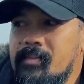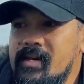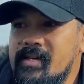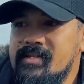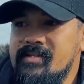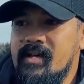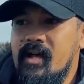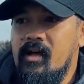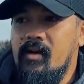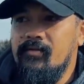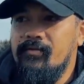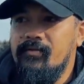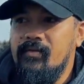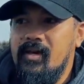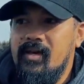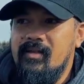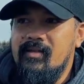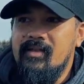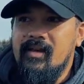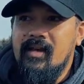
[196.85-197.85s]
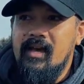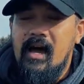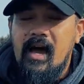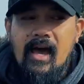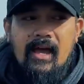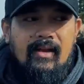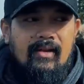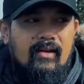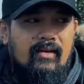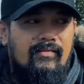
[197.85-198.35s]
myself in the
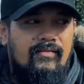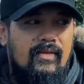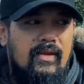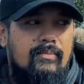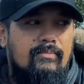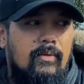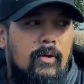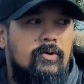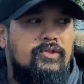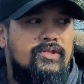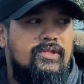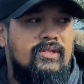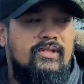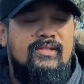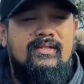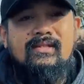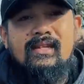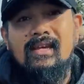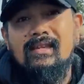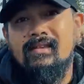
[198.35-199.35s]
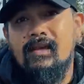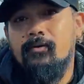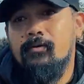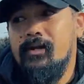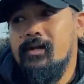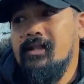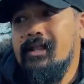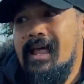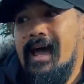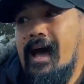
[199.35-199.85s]
kind of emotional state that
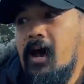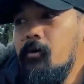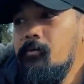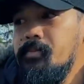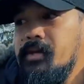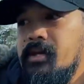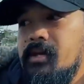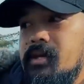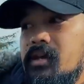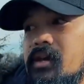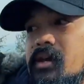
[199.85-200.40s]
would allow me